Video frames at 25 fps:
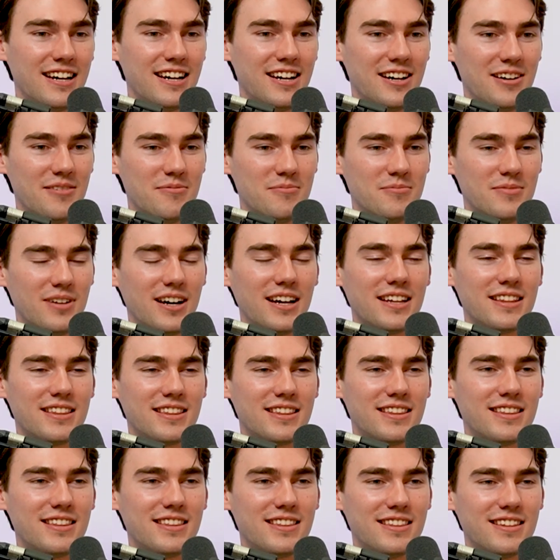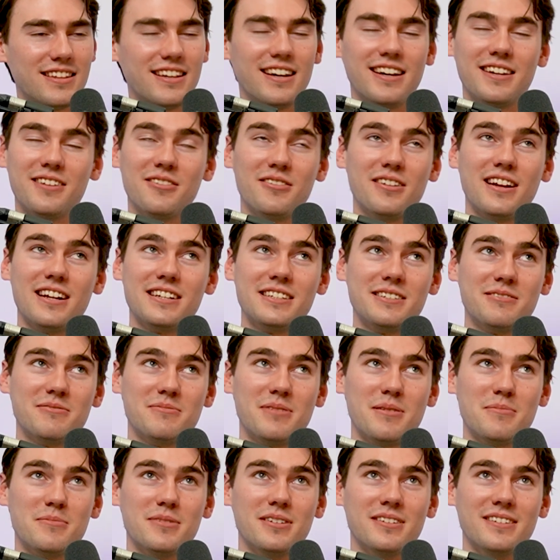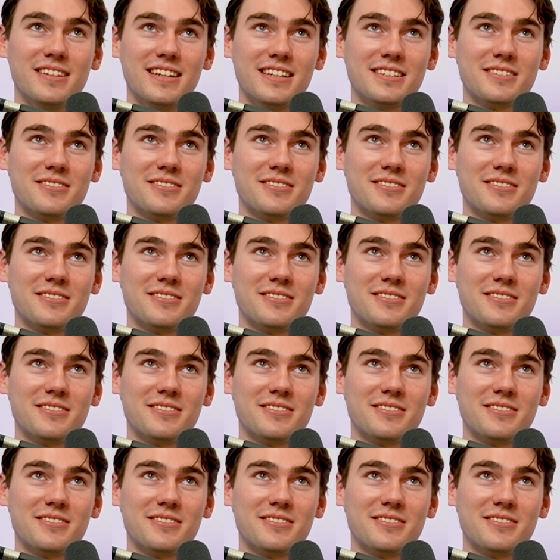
I don't actually remember.